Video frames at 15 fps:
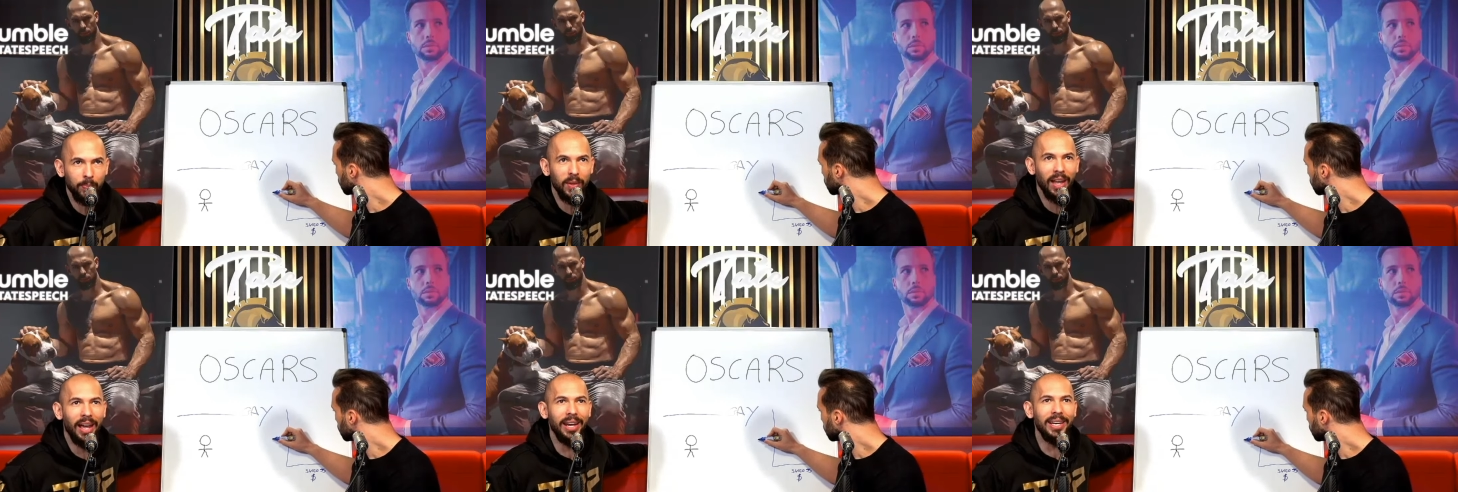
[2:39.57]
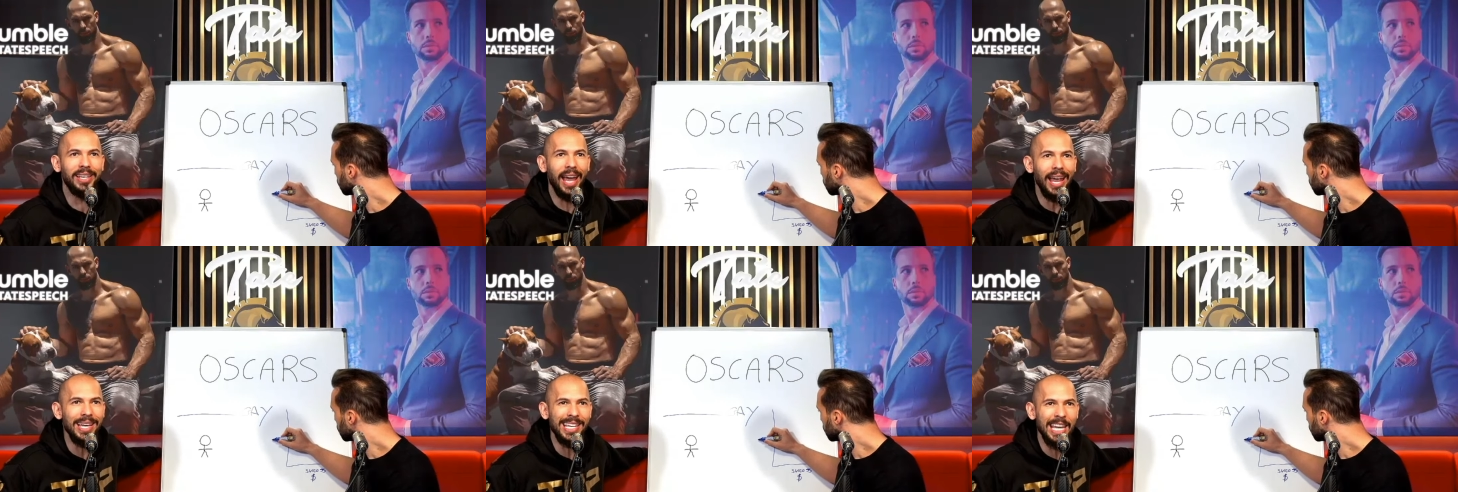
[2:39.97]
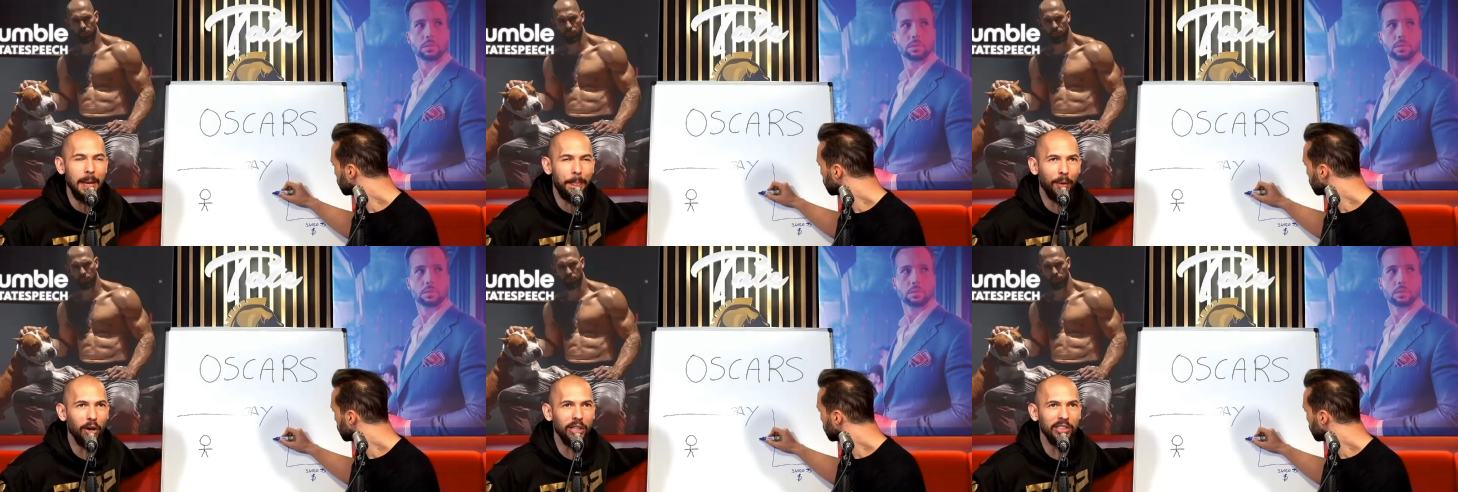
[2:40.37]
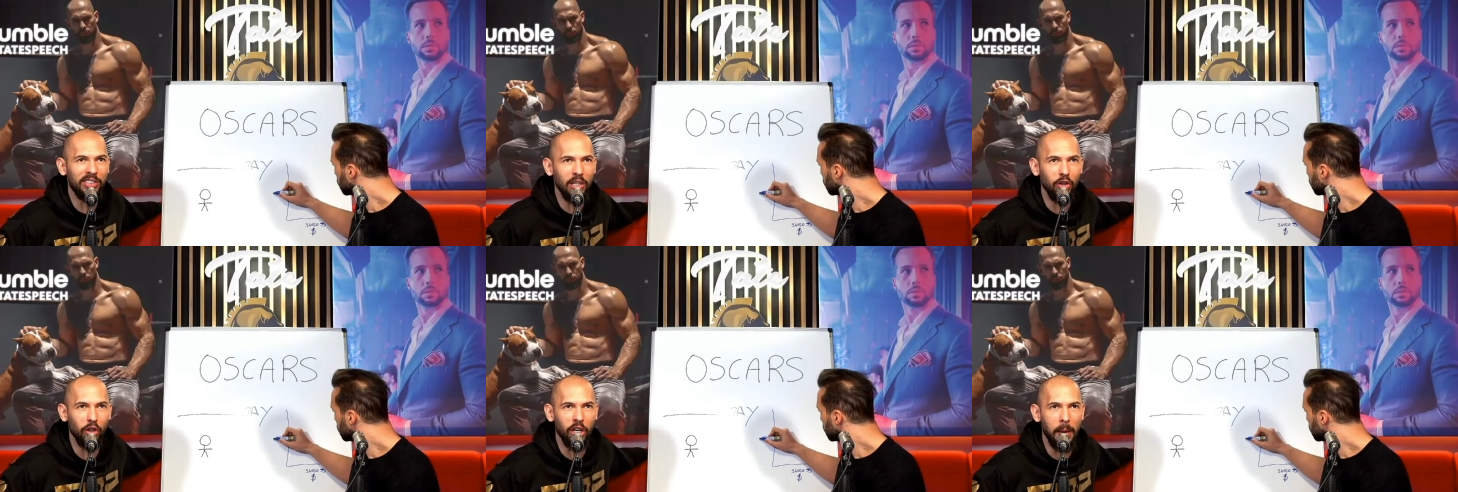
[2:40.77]
Speaker 1: And a gatekeeper is
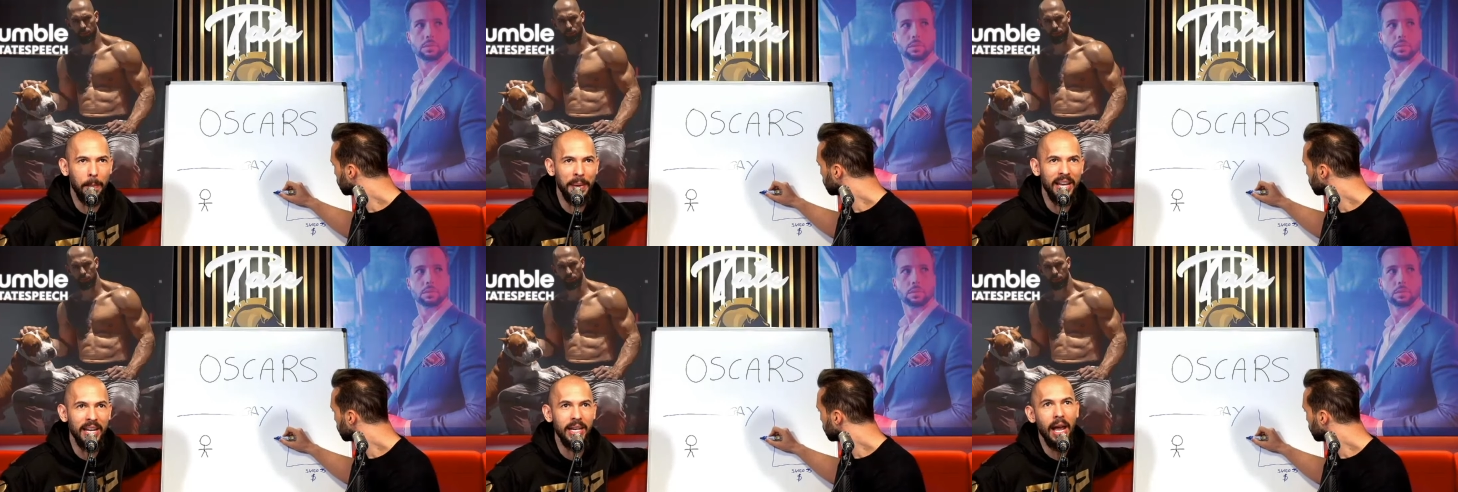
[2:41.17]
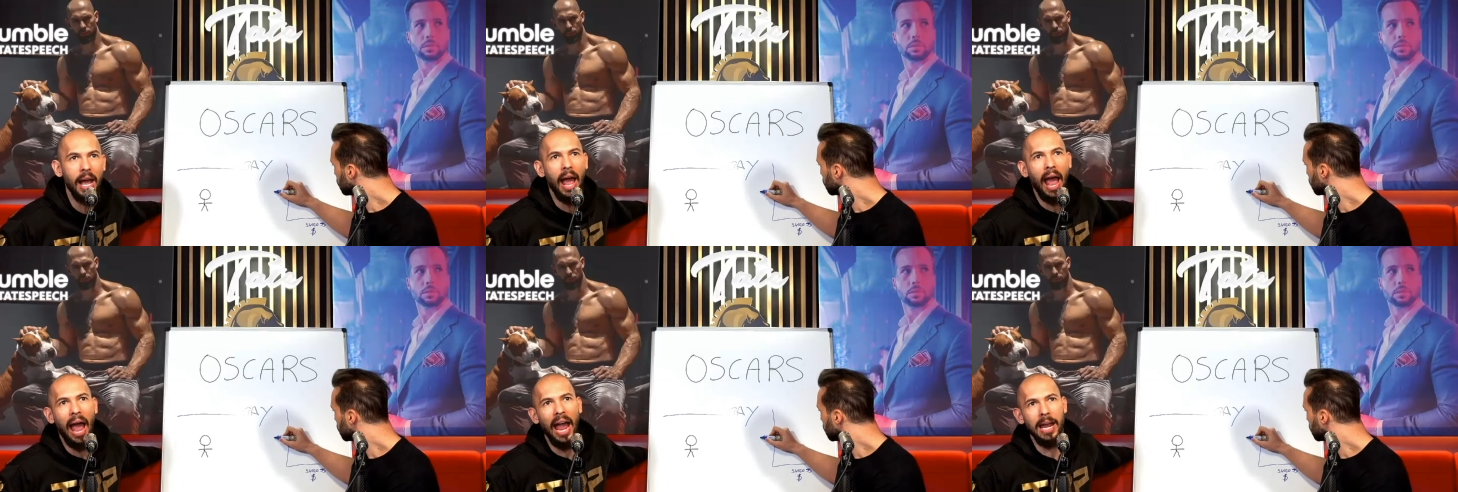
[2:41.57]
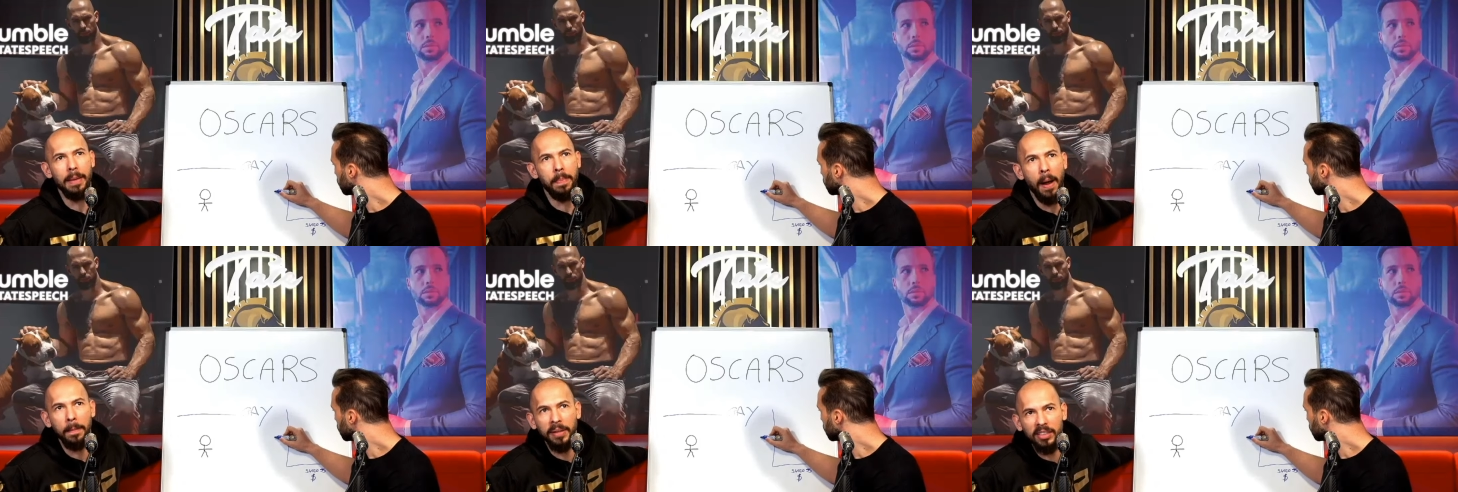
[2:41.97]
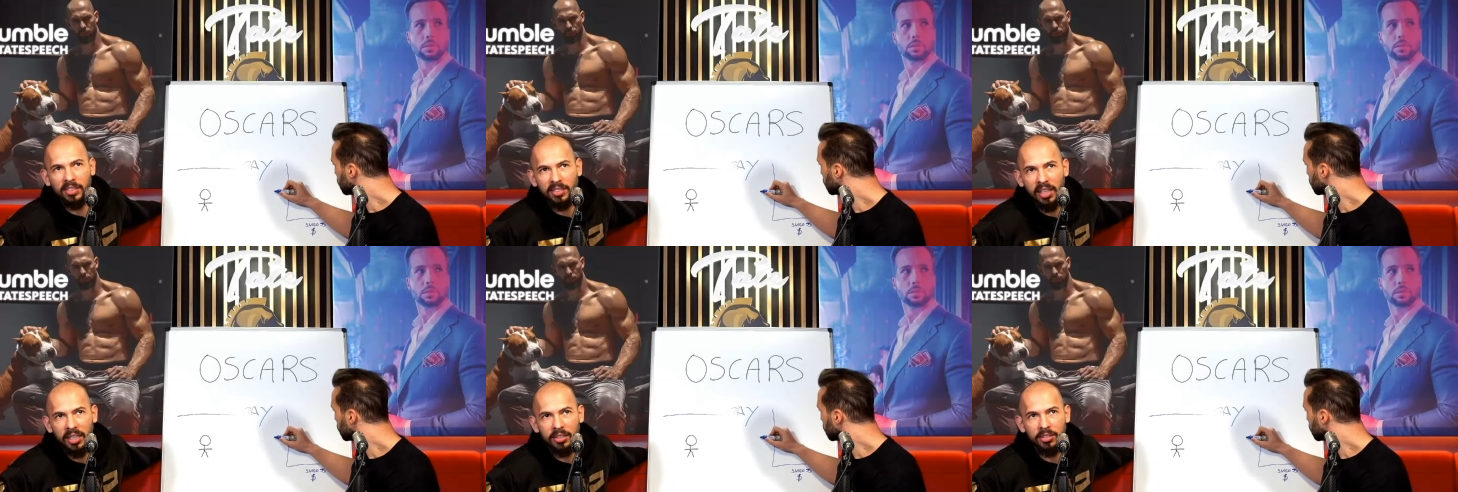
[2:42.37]
either going to be a
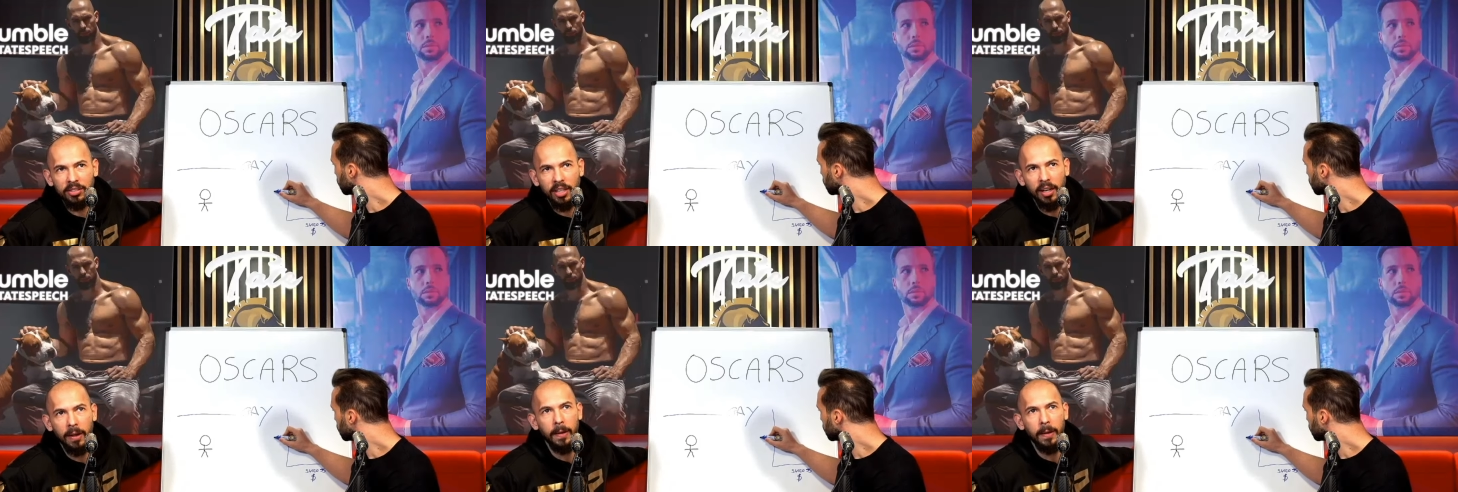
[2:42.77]
publicist,